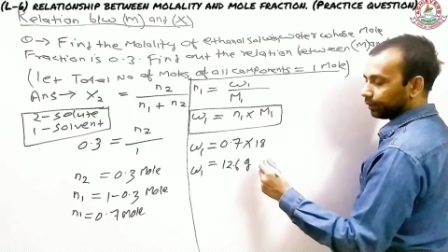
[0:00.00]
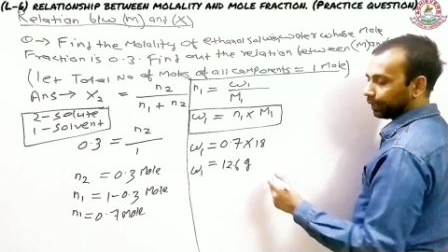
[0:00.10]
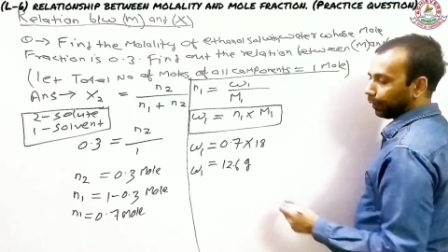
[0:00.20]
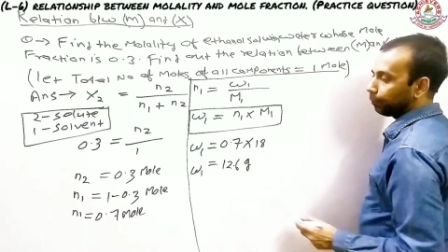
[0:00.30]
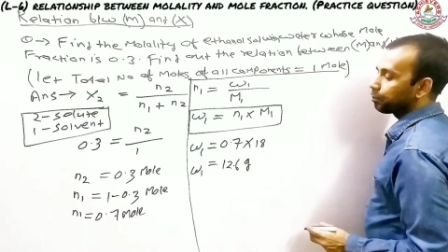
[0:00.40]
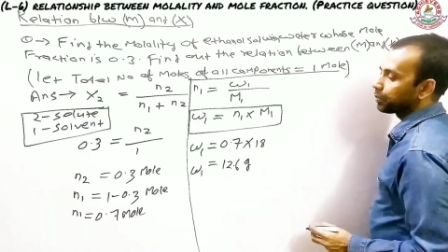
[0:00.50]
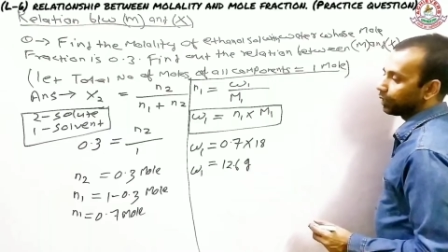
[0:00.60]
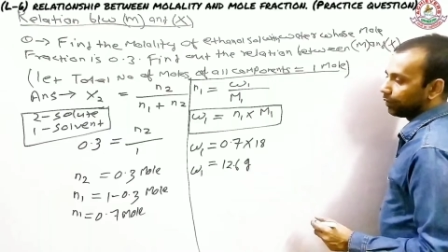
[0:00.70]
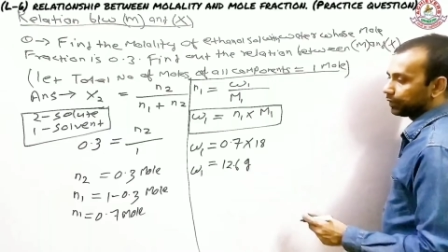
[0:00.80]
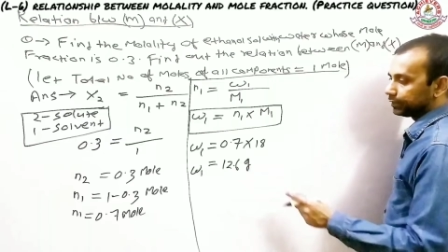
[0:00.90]
gram.
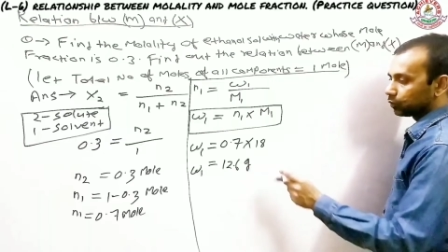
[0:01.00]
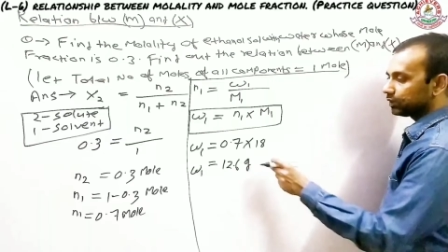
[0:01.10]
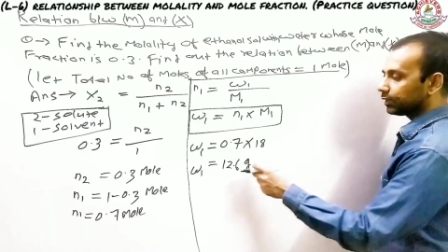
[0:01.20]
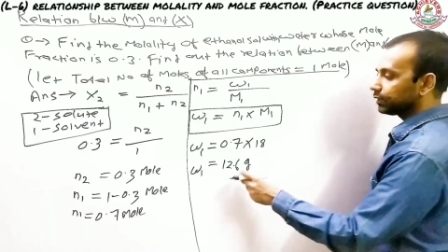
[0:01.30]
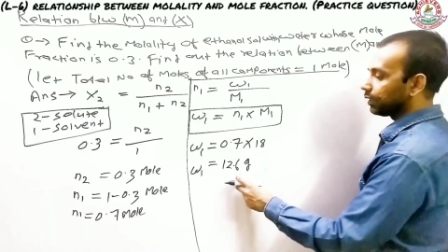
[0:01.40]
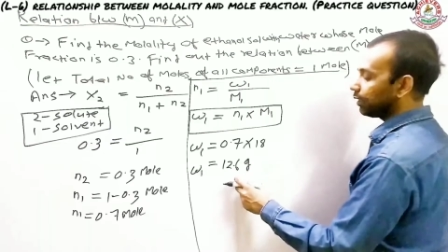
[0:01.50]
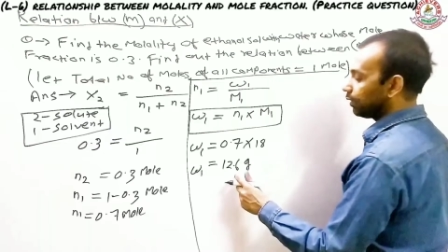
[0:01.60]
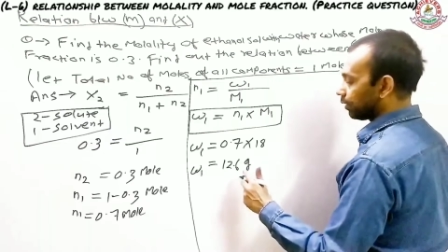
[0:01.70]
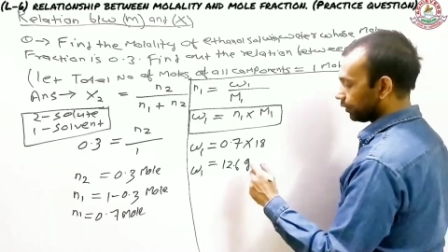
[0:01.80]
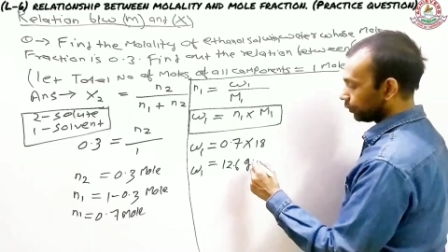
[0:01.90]
Okay, so this is
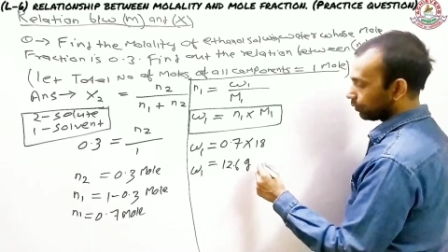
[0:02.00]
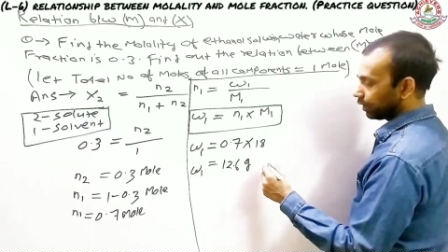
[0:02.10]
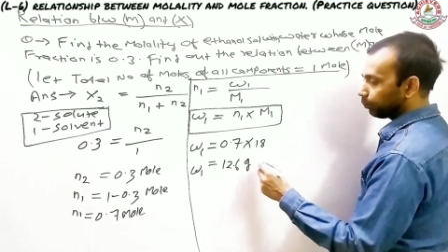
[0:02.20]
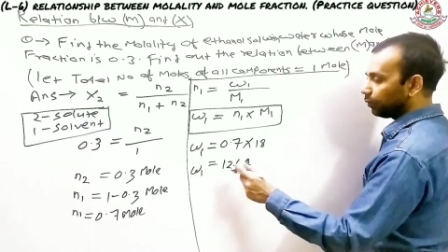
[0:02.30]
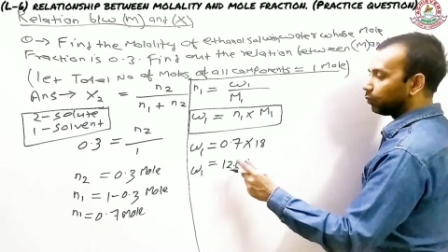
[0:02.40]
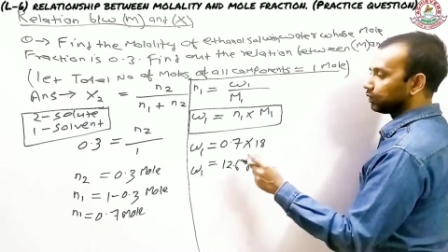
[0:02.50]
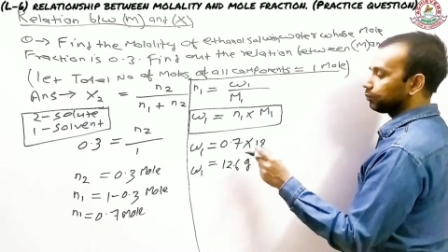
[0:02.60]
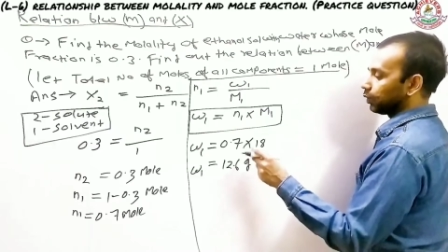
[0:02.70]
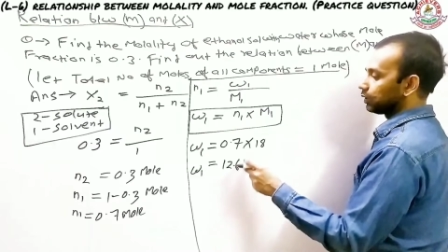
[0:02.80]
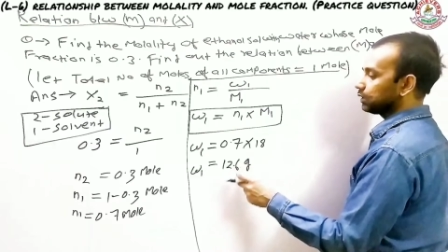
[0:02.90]
the, you know,
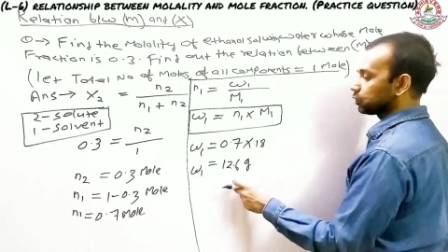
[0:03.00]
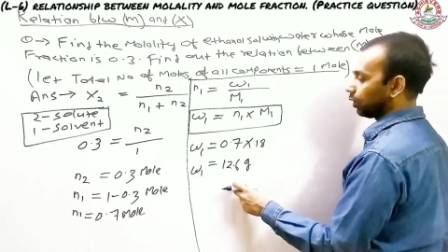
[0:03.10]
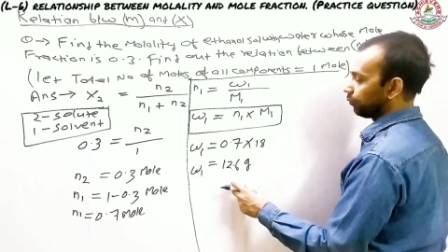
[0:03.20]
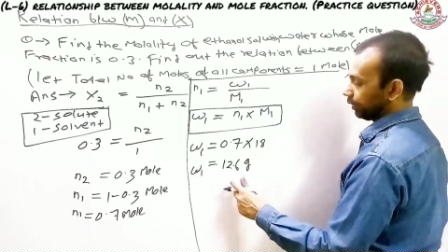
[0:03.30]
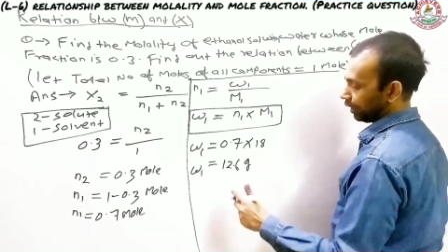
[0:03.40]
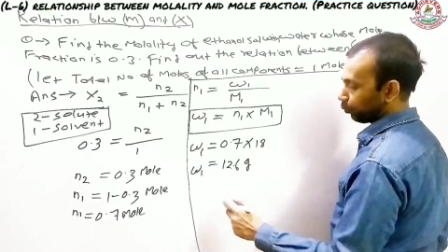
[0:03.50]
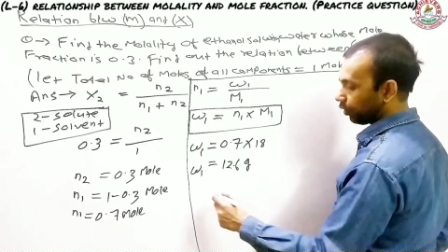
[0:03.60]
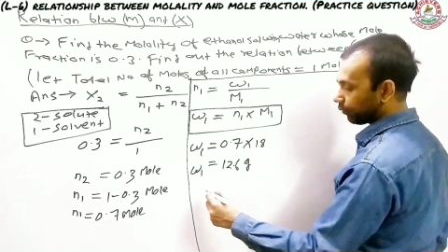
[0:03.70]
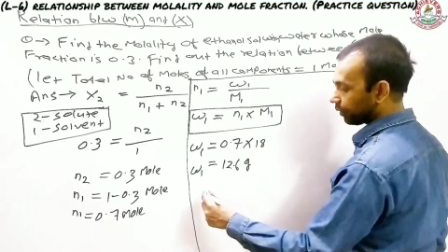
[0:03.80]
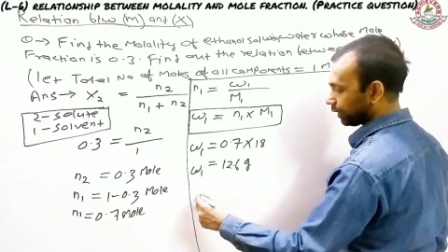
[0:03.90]
W1 for the solvent. Now
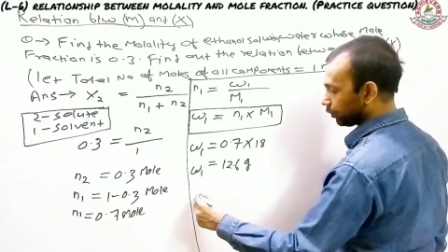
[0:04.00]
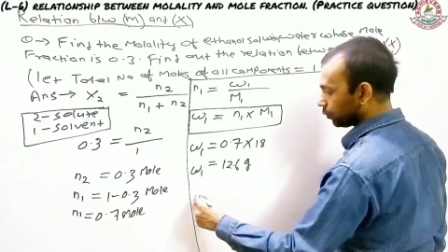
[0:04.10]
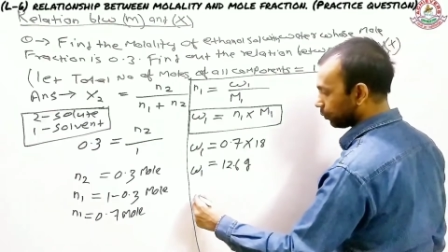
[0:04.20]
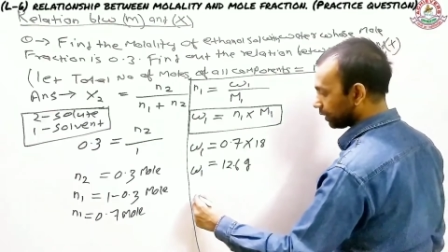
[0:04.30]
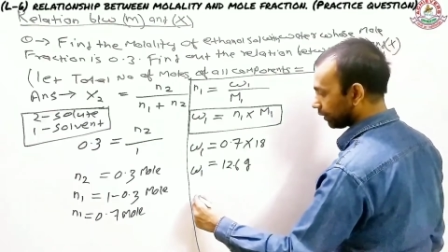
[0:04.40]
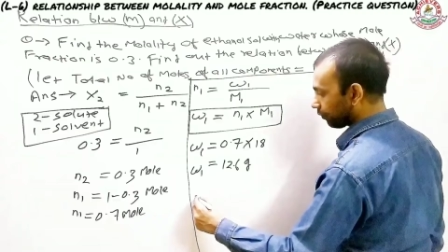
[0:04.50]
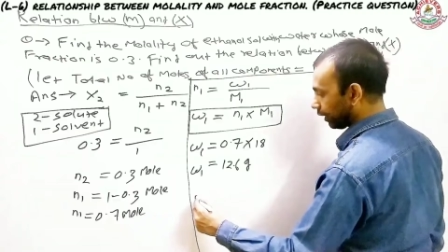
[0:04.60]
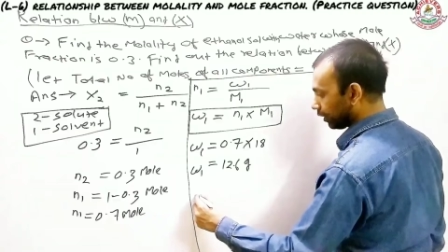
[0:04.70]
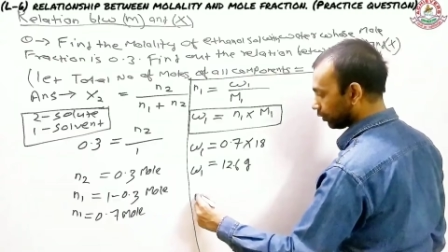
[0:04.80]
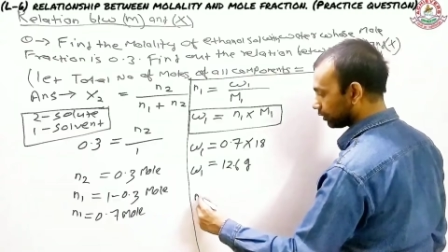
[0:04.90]
what we can do, we can
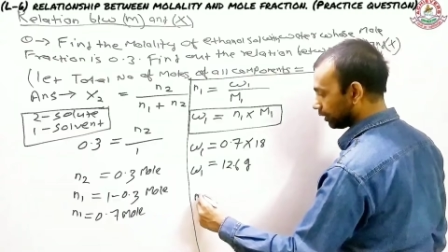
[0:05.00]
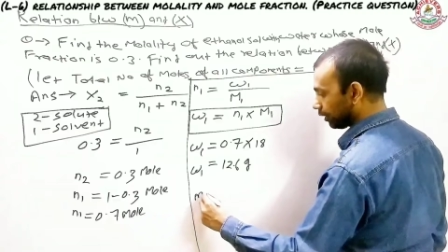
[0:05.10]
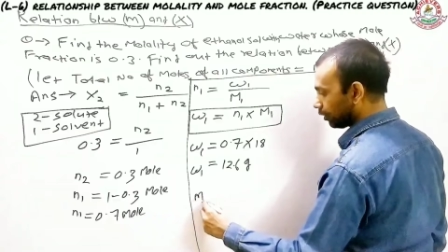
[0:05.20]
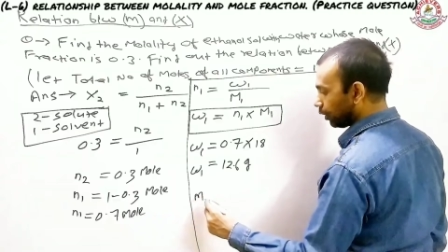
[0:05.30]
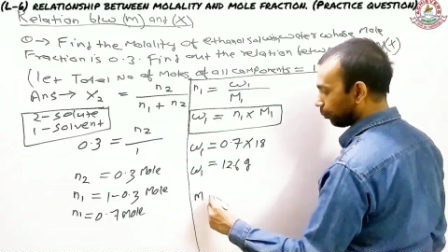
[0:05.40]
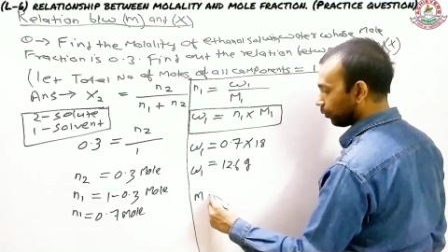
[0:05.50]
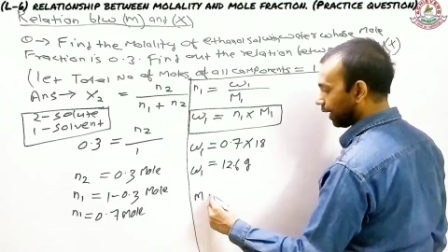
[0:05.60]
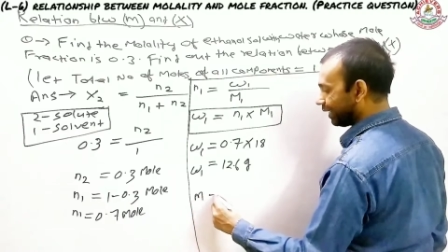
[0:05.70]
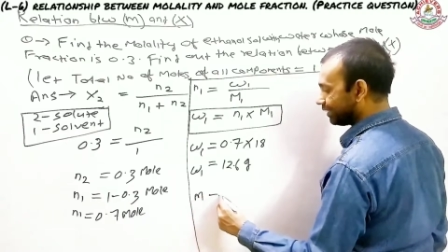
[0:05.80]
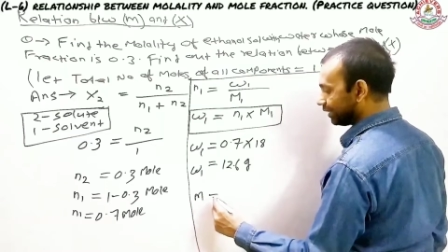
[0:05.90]
find out the
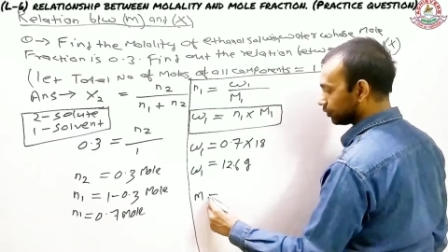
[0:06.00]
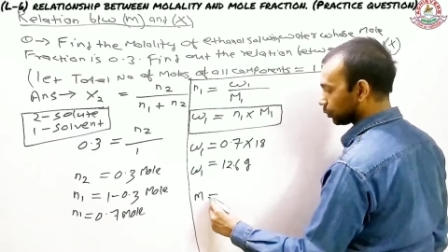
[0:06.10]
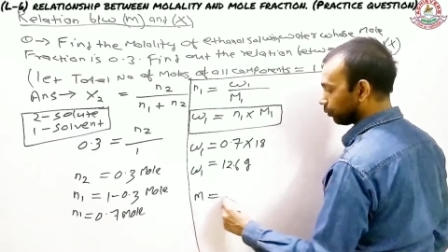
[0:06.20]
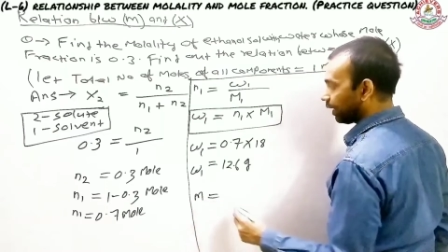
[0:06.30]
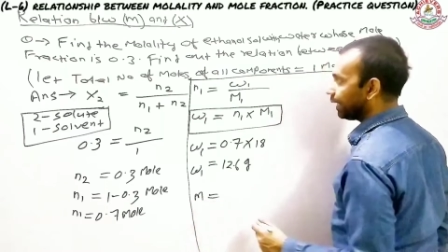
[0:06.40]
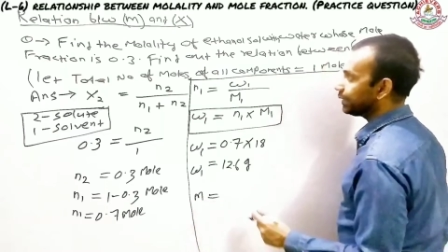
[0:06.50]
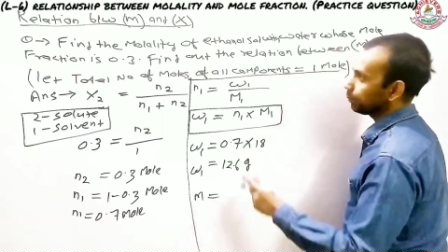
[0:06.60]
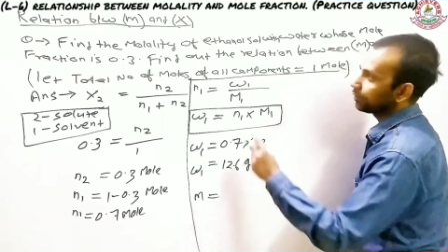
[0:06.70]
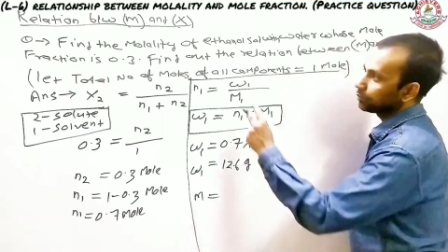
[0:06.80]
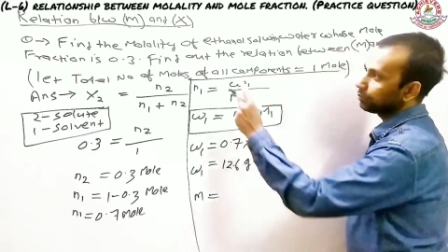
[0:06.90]
molality. So
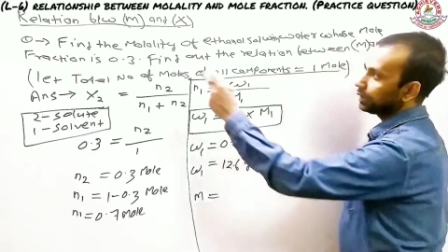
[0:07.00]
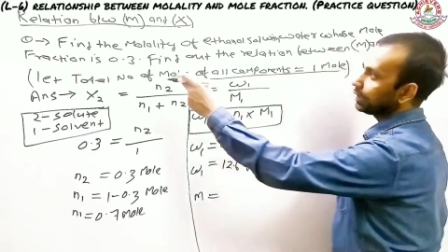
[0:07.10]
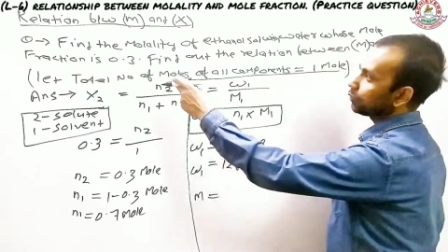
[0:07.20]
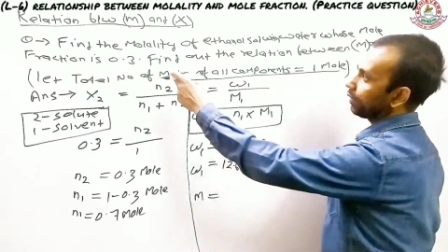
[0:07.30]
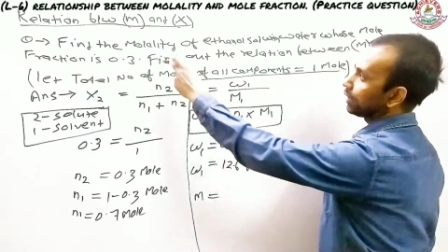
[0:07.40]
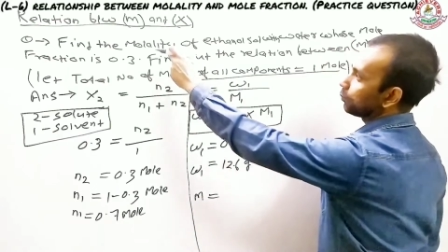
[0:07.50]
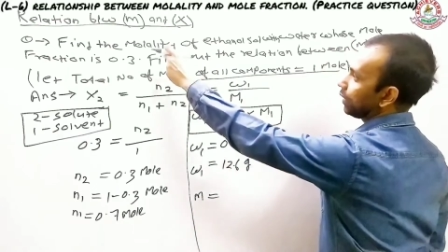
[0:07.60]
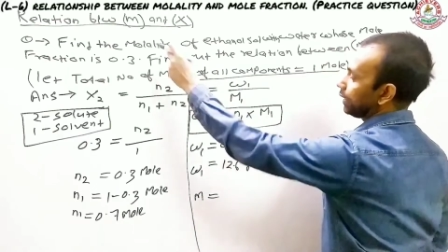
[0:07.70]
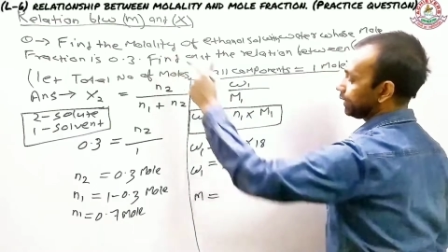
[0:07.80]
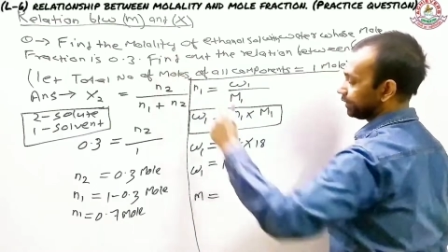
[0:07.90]
molality, because we needed to find the
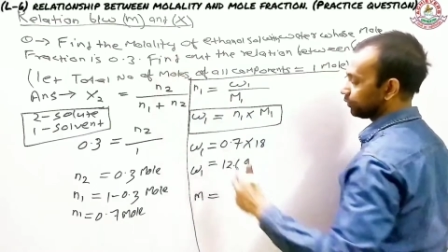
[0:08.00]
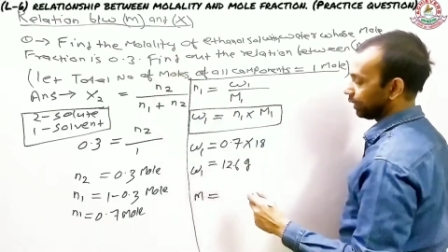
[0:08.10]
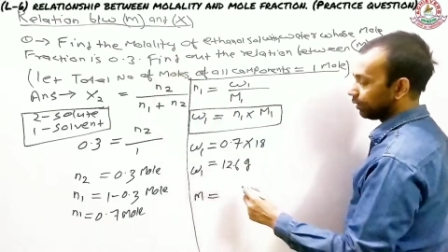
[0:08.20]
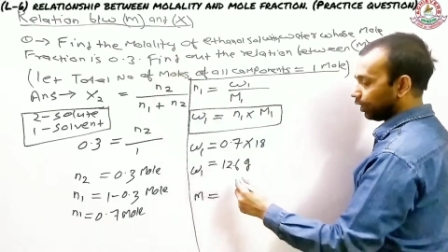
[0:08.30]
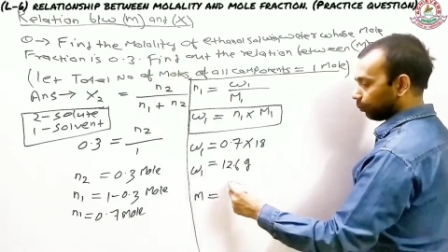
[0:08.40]
molality as well.